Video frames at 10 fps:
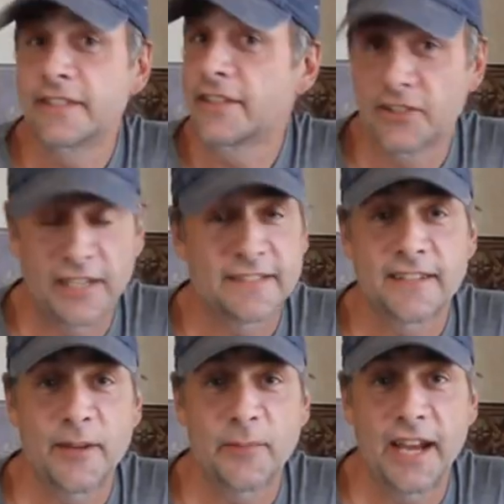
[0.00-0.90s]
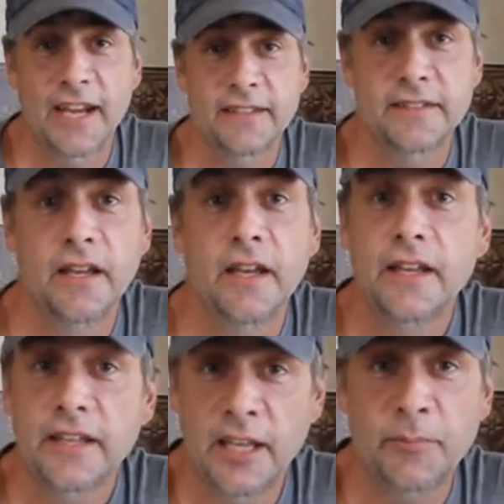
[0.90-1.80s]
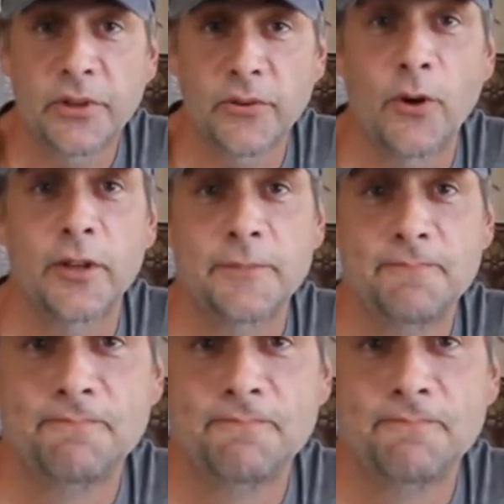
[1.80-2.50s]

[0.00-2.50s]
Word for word: Until next time, guys, keep it growing.